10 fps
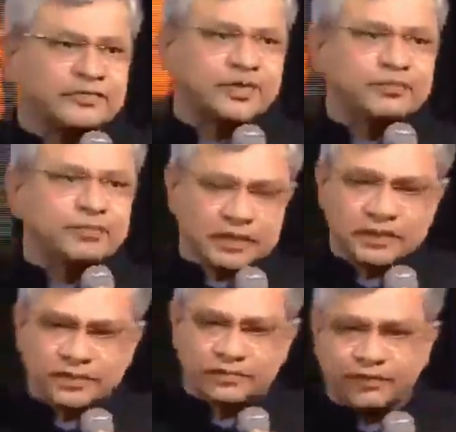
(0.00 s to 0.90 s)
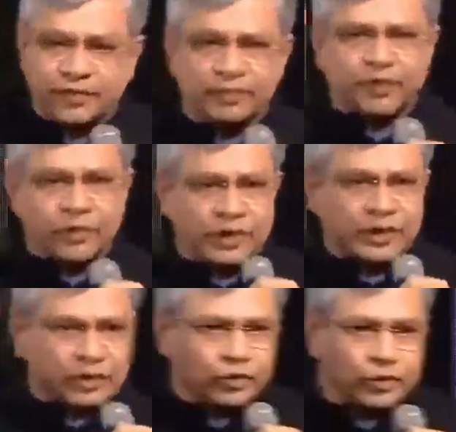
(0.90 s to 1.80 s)
every month we will be
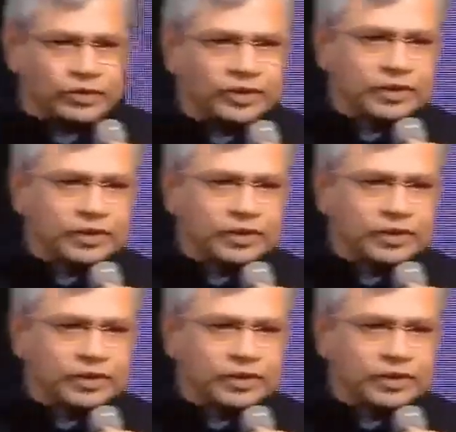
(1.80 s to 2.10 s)
rolling out